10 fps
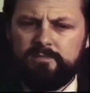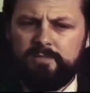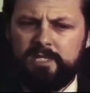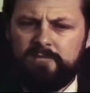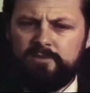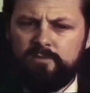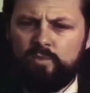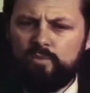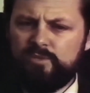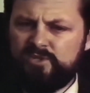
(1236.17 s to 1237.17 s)
many of them
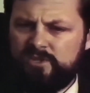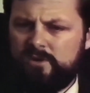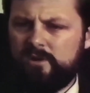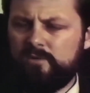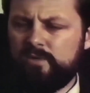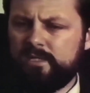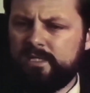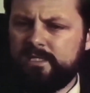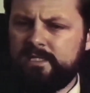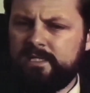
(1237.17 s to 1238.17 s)
more bizarre, where
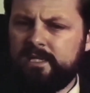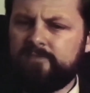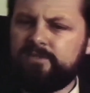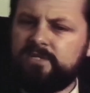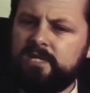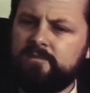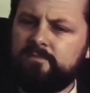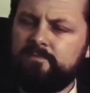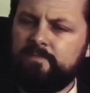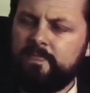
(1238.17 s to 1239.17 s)
they didn't have the
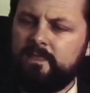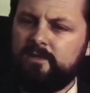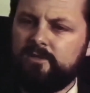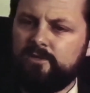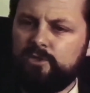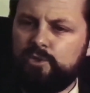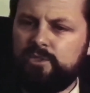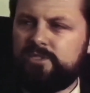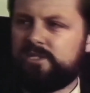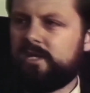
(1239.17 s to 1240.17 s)
same
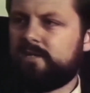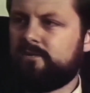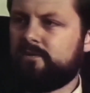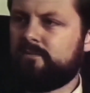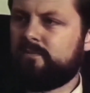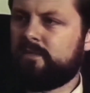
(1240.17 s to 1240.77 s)
good side to them.